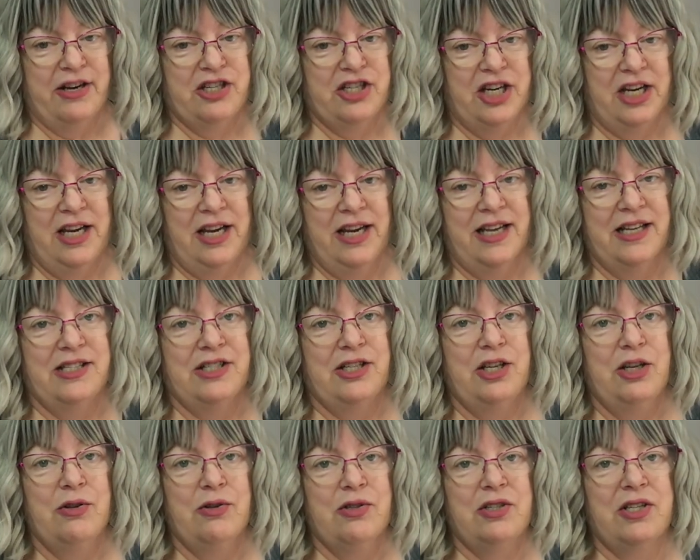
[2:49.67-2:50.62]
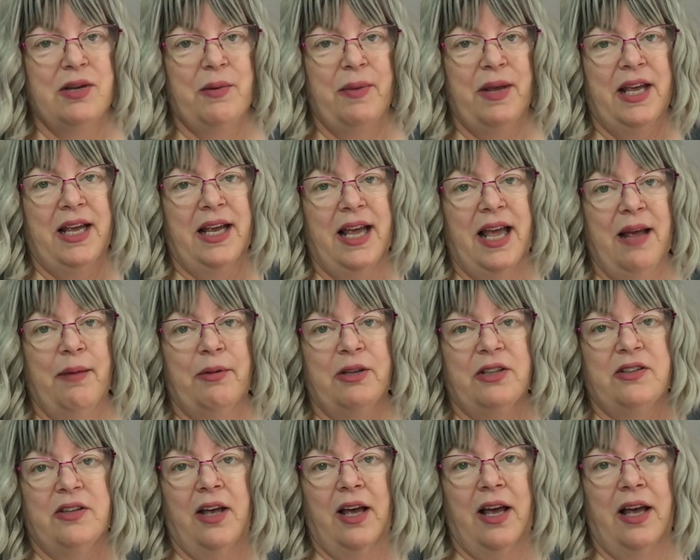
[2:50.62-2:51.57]
She is used to being able
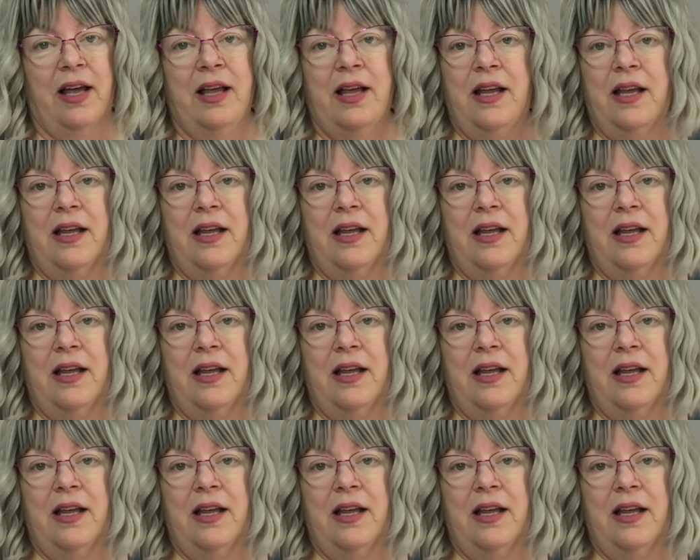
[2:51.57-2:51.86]
to